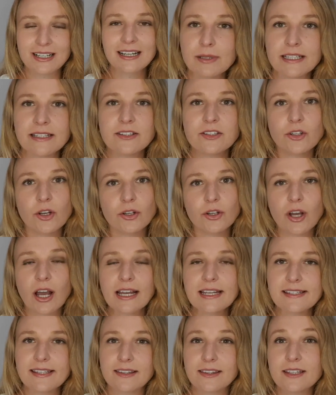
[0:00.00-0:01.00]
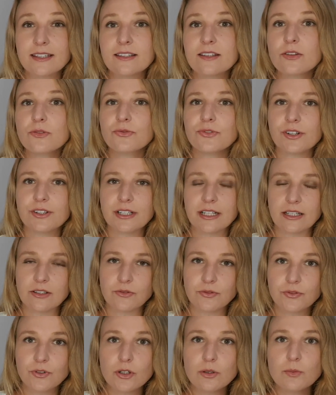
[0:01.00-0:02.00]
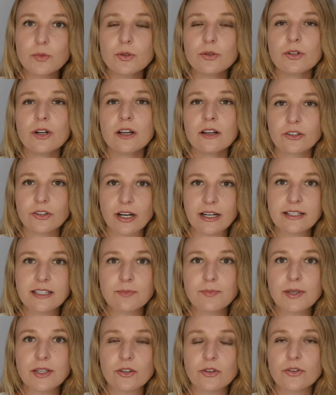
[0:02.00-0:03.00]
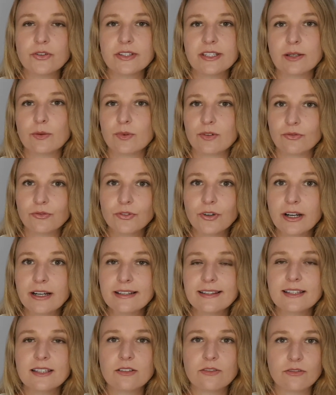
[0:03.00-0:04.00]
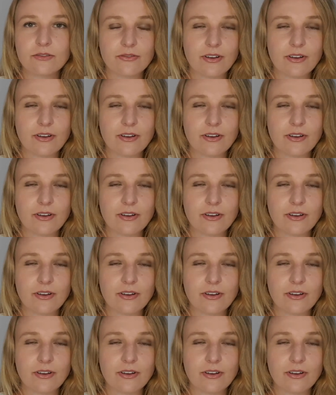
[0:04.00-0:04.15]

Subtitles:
Please note, guys, that this is very informal, great to be using with friends,